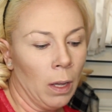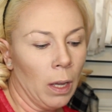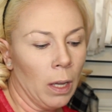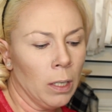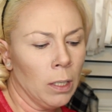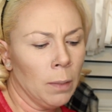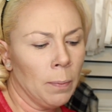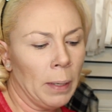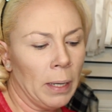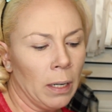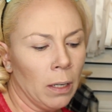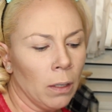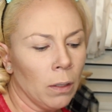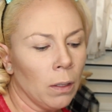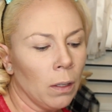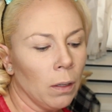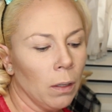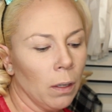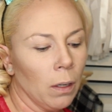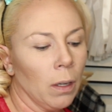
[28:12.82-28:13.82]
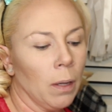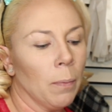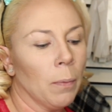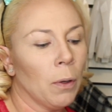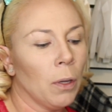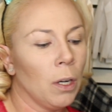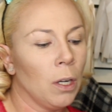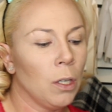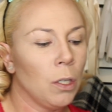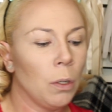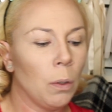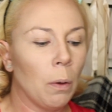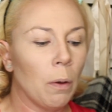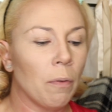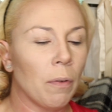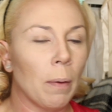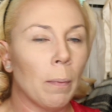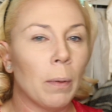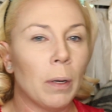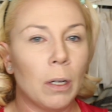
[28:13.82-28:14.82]
And depending on the look I'm going to do,
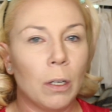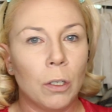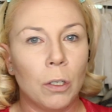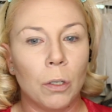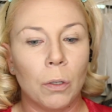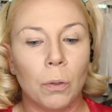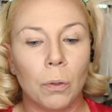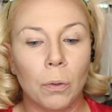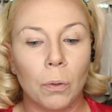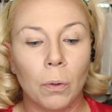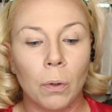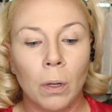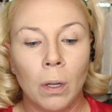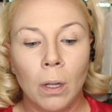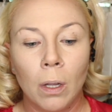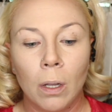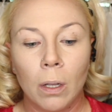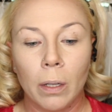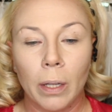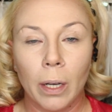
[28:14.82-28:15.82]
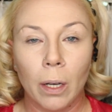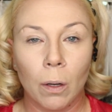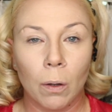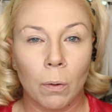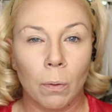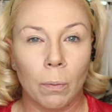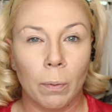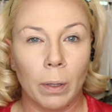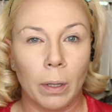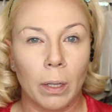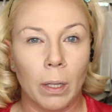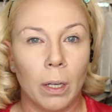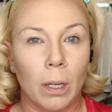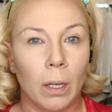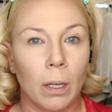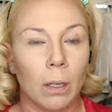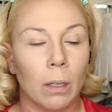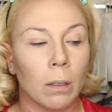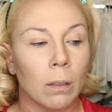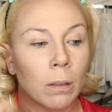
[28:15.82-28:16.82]
if I'm going to do like a really
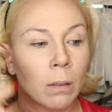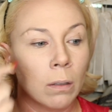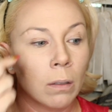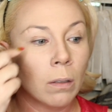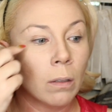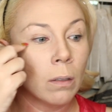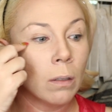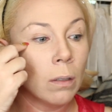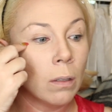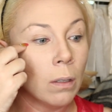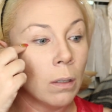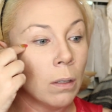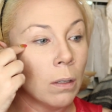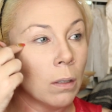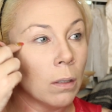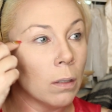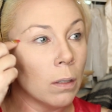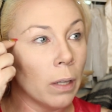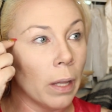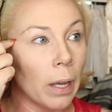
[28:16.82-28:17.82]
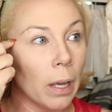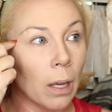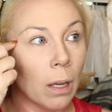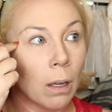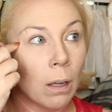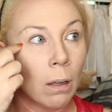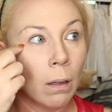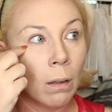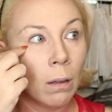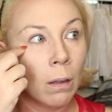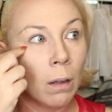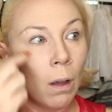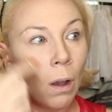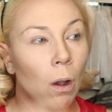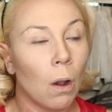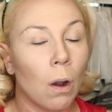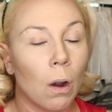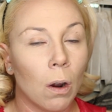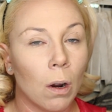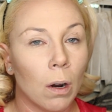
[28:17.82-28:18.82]
like
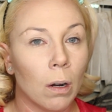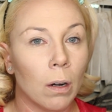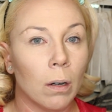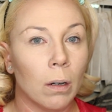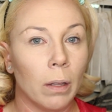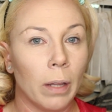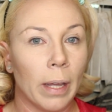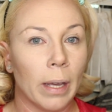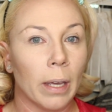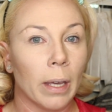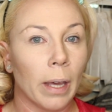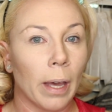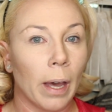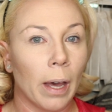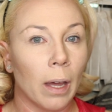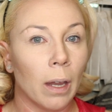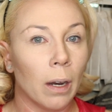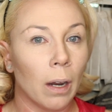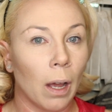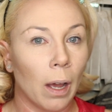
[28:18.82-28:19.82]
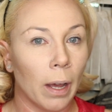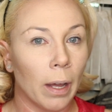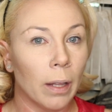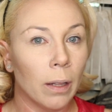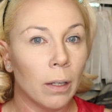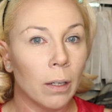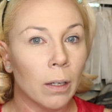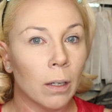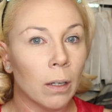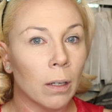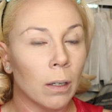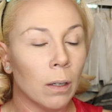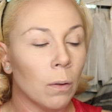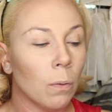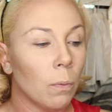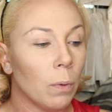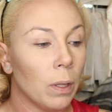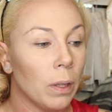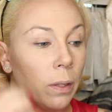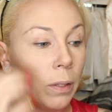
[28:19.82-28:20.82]
hard like cat eye look
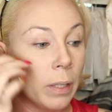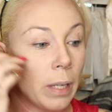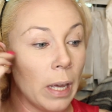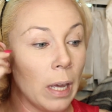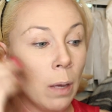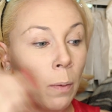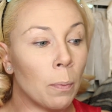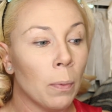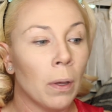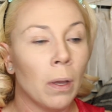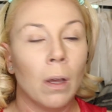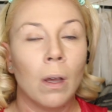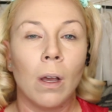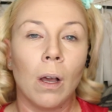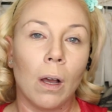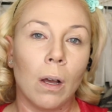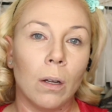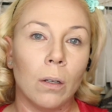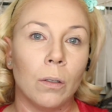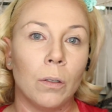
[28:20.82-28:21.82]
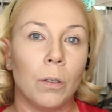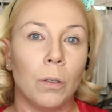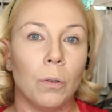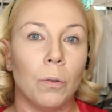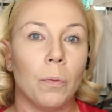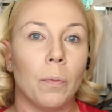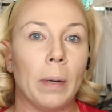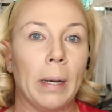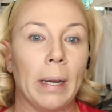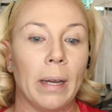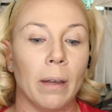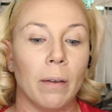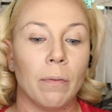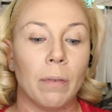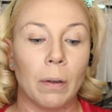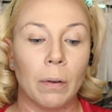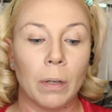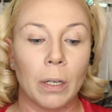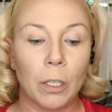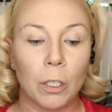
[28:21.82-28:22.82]
with tape, I'll do my
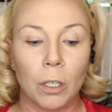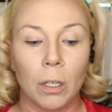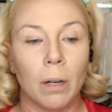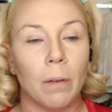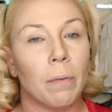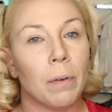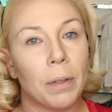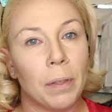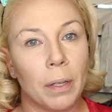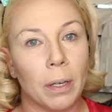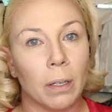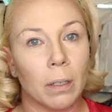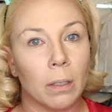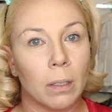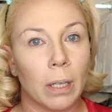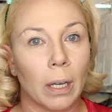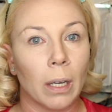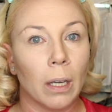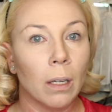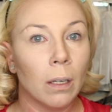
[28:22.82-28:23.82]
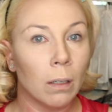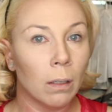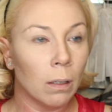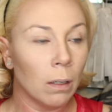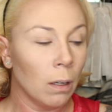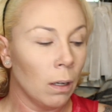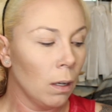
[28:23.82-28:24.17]
foundation everything second,